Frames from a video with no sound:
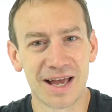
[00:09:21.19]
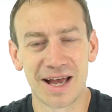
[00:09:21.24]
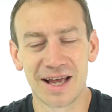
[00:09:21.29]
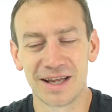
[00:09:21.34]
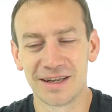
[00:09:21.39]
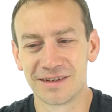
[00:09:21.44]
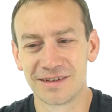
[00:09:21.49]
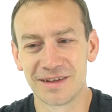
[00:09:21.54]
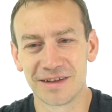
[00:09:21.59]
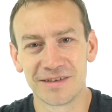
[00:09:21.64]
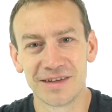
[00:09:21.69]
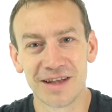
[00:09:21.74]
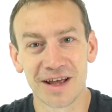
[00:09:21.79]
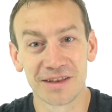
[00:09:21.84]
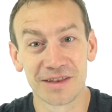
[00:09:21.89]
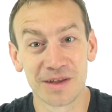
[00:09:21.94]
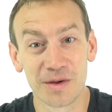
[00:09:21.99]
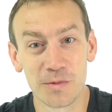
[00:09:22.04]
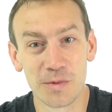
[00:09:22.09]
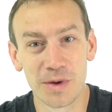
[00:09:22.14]
And there's
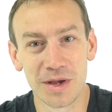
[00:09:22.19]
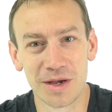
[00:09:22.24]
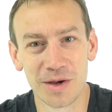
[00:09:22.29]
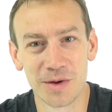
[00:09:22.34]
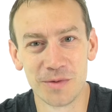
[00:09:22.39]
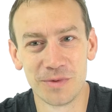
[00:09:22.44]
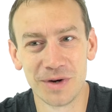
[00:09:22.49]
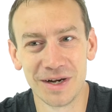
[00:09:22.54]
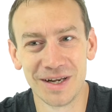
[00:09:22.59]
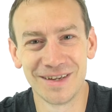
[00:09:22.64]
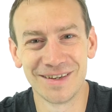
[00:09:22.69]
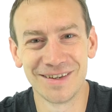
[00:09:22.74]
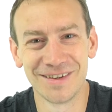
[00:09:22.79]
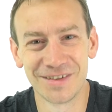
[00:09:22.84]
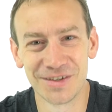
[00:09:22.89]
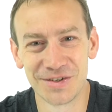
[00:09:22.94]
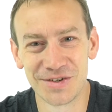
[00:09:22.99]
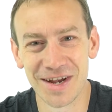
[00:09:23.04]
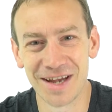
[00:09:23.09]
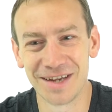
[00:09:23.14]
nothing we can really do
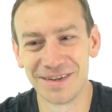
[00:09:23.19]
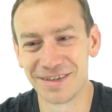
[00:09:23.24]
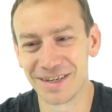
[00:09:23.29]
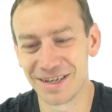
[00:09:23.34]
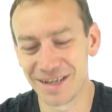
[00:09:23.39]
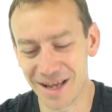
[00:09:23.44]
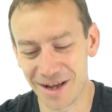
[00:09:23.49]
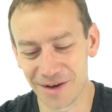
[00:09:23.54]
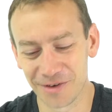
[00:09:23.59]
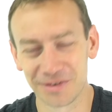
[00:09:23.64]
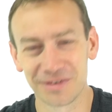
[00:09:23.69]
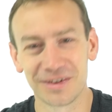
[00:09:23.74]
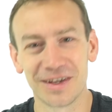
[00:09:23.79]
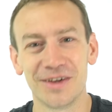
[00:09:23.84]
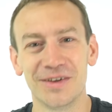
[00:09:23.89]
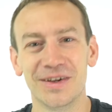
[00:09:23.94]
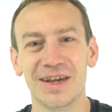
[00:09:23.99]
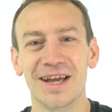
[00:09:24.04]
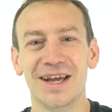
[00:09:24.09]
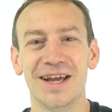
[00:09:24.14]
to change it now.
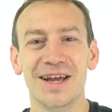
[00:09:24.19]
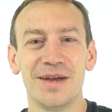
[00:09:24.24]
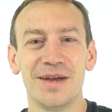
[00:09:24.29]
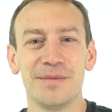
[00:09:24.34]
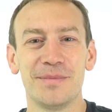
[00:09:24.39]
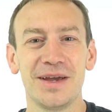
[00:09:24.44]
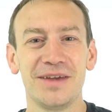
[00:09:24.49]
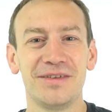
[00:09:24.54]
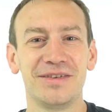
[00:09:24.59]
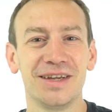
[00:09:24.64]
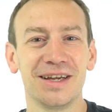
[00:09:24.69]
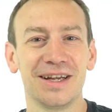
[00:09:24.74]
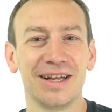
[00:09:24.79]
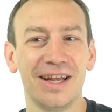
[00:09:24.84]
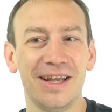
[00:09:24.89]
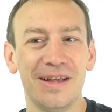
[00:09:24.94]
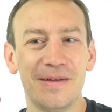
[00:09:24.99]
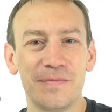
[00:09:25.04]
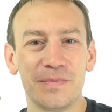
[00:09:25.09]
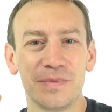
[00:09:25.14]
So
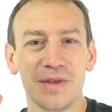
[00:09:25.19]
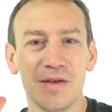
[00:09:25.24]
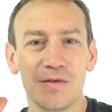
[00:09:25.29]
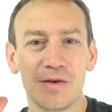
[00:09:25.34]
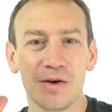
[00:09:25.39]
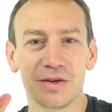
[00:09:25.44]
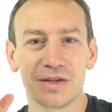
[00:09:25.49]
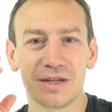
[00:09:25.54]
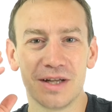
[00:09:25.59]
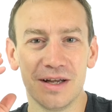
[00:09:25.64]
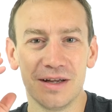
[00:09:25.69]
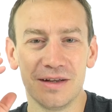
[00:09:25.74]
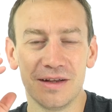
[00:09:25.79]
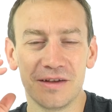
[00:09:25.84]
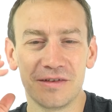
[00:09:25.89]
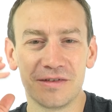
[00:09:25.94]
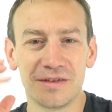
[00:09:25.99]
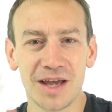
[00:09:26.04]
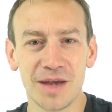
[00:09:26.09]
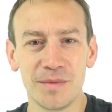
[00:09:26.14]
basically, you've got to learn
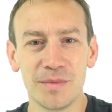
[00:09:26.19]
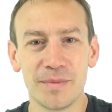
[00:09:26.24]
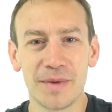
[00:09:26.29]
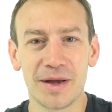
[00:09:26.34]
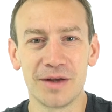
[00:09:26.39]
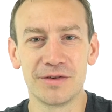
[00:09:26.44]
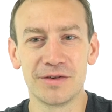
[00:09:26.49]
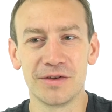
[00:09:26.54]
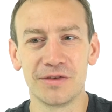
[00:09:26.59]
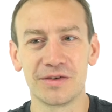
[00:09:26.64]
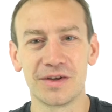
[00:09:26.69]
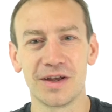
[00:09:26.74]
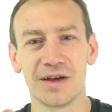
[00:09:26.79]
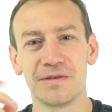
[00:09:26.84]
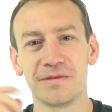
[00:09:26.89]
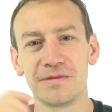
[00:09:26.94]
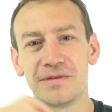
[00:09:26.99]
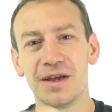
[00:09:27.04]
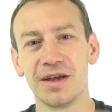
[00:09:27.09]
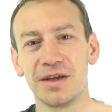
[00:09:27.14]
the same amount of
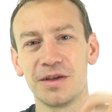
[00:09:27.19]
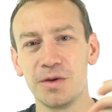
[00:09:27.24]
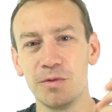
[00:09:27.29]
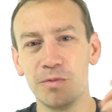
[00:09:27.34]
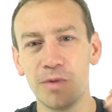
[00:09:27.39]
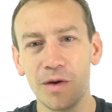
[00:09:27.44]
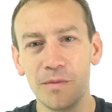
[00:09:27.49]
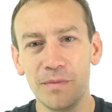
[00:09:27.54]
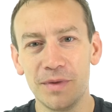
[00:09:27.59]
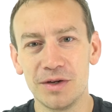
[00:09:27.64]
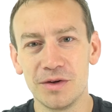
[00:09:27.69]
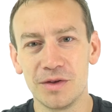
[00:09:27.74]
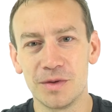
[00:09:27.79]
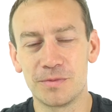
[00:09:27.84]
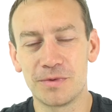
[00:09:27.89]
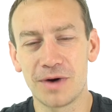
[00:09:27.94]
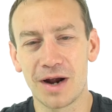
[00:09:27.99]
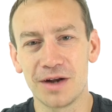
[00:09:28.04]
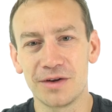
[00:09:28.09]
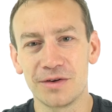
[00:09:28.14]
stuff. You won't be doing the
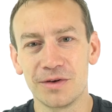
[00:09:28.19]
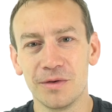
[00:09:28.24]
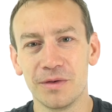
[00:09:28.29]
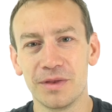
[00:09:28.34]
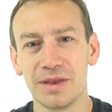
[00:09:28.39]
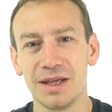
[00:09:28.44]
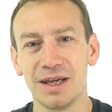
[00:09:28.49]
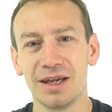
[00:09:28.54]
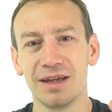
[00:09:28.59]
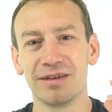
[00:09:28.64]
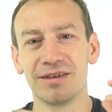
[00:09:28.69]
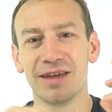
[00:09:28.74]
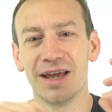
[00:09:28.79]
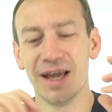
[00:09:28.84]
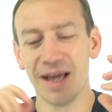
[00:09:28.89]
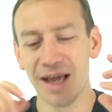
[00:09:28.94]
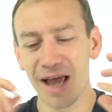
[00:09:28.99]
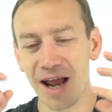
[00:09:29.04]
practical things.